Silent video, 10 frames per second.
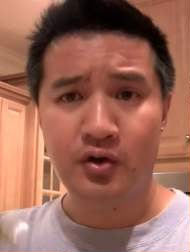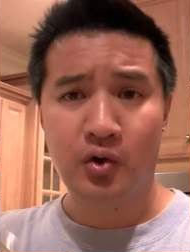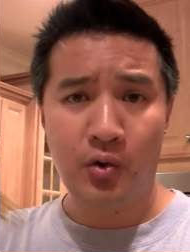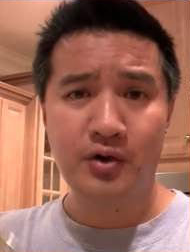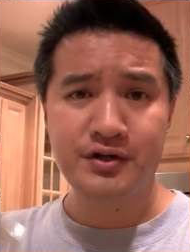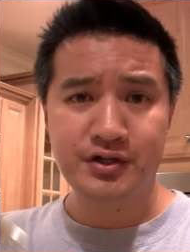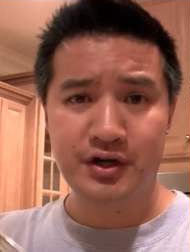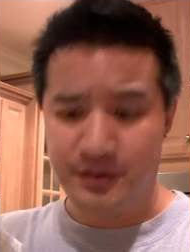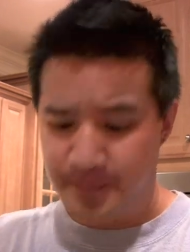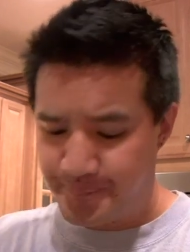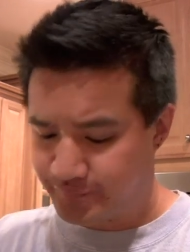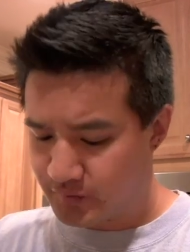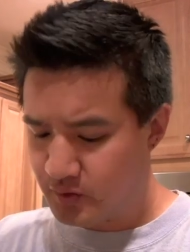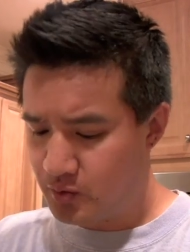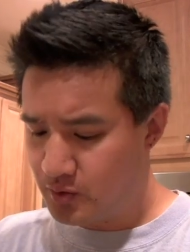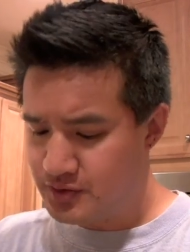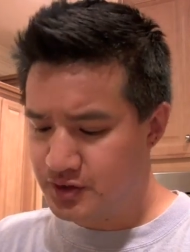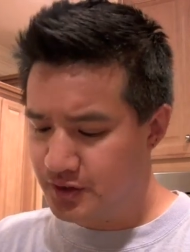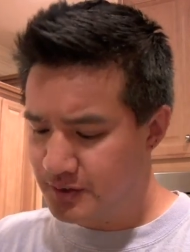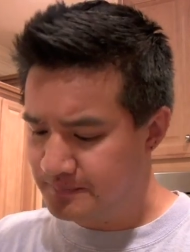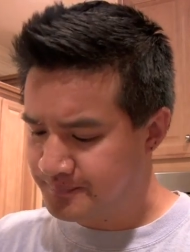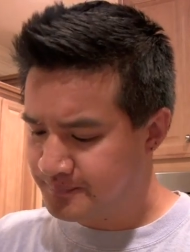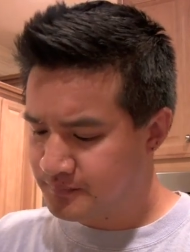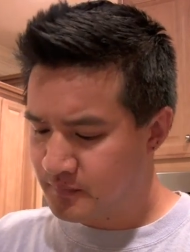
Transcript: The corn is good. Corn is good.